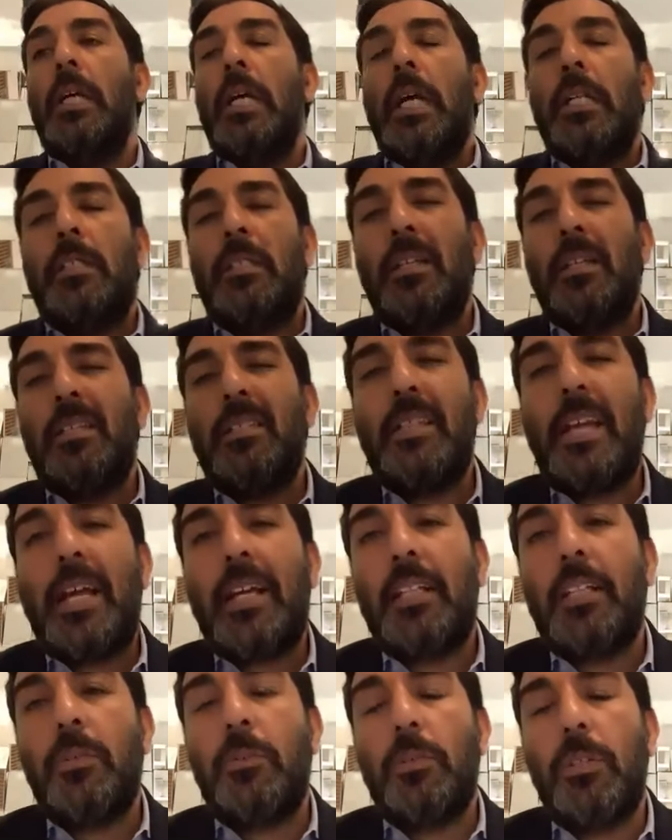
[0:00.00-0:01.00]
It's
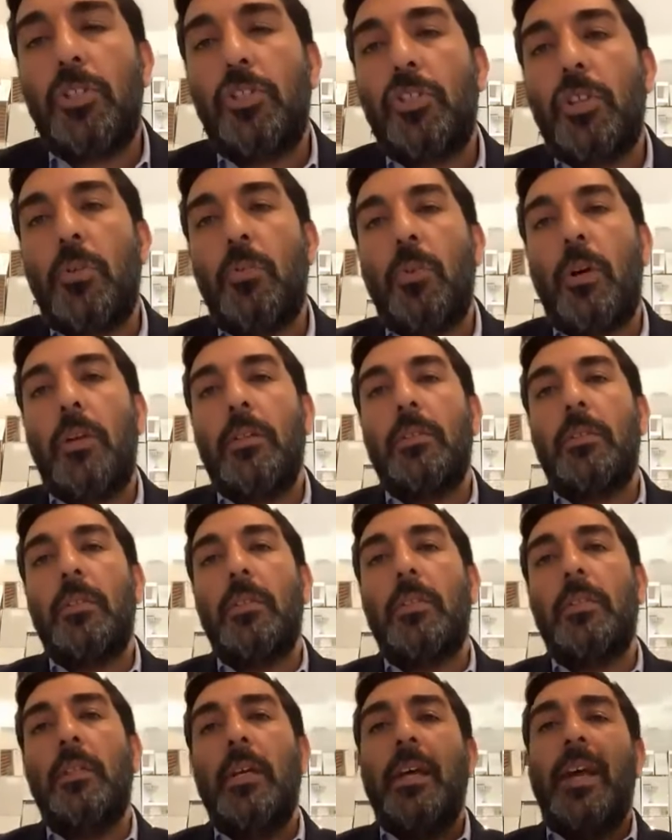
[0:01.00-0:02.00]
exactly what Hashem
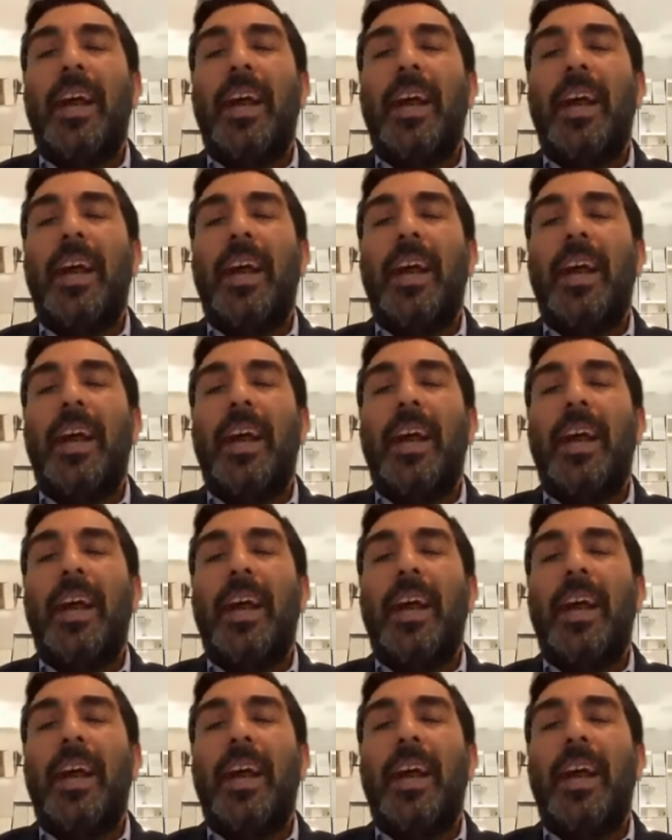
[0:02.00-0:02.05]
wanted.